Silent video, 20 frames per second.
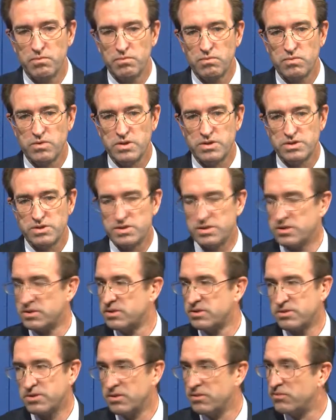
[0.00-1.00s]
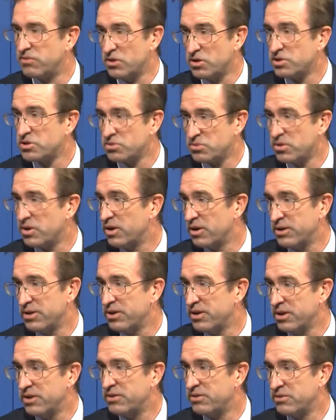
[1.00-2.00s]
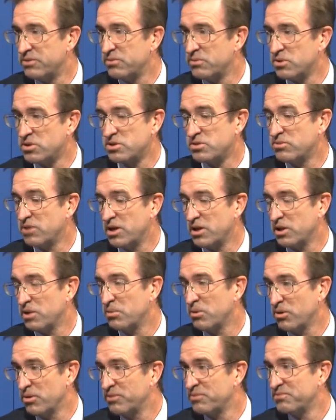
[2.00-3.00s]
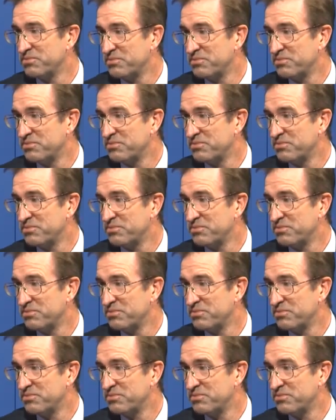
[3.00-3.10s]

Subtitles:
this is the first one that was available.